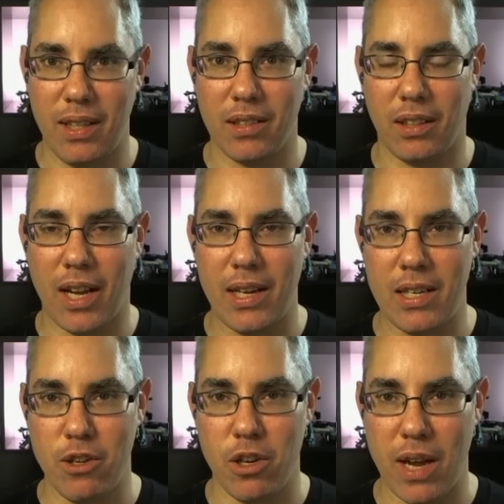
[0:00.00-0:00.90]
teas a lot,
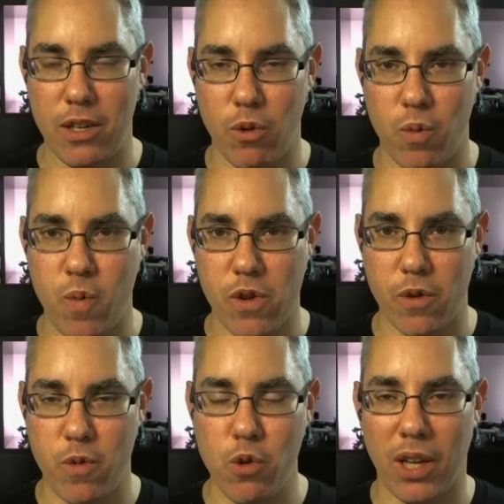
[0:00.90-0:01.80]
and you and you you
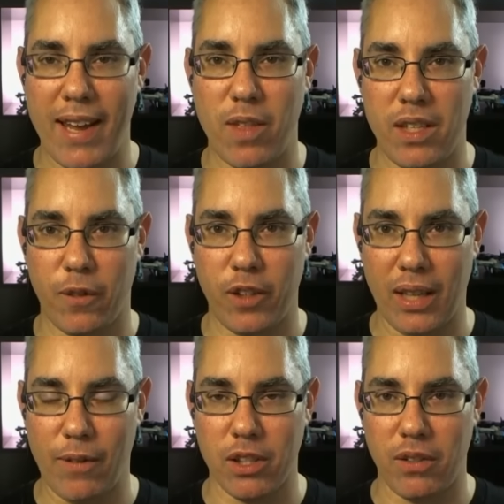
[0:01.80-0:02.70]
you like the
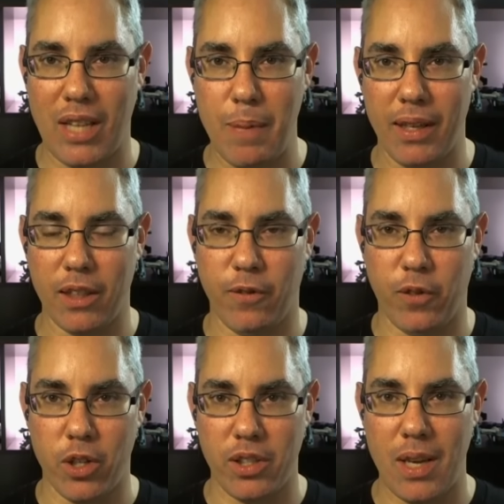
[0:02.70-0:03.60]
different levels of steeping, like the
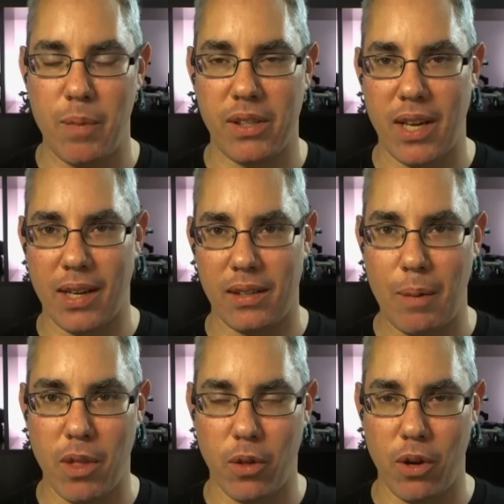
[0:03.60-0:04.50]
first steep, the second
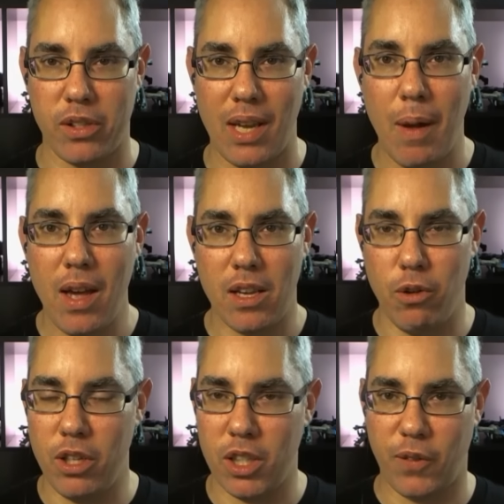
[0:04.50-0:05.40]
steep, the third steep,
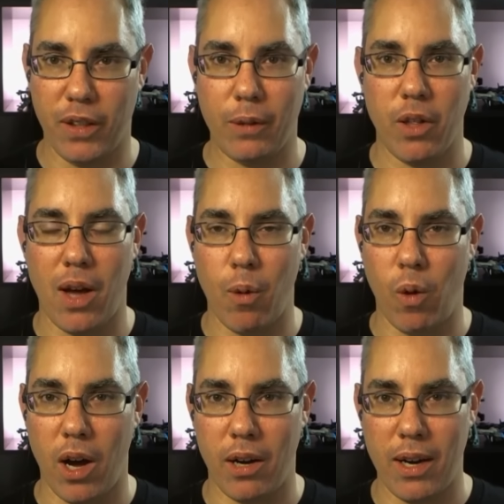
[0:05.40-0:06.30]
you can just fill it with hot
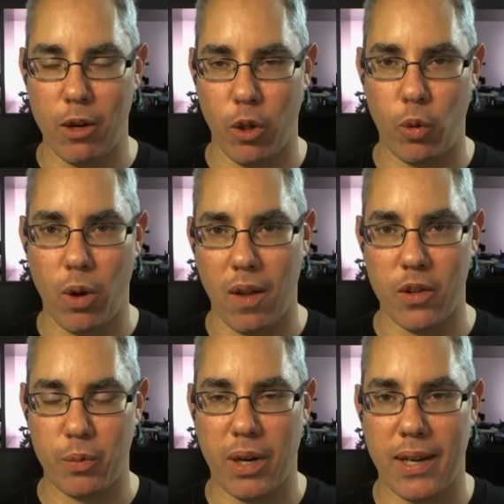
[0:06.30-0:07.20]
water and go through all
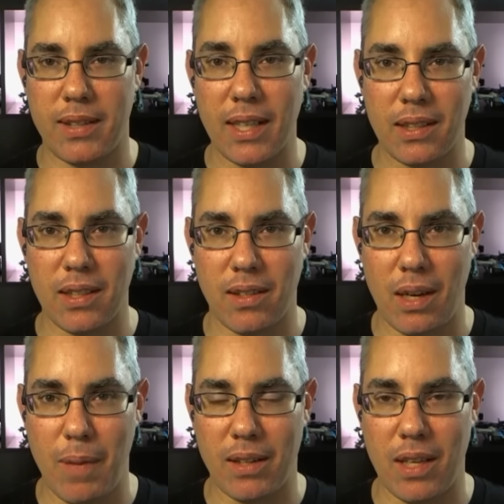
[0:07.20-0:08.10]
those processes,
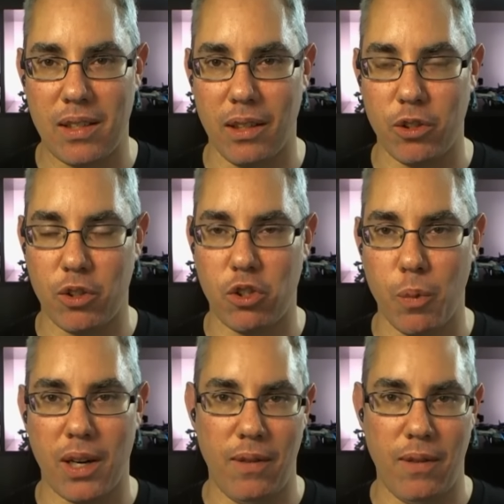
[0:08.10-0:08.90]
and it makes it's still super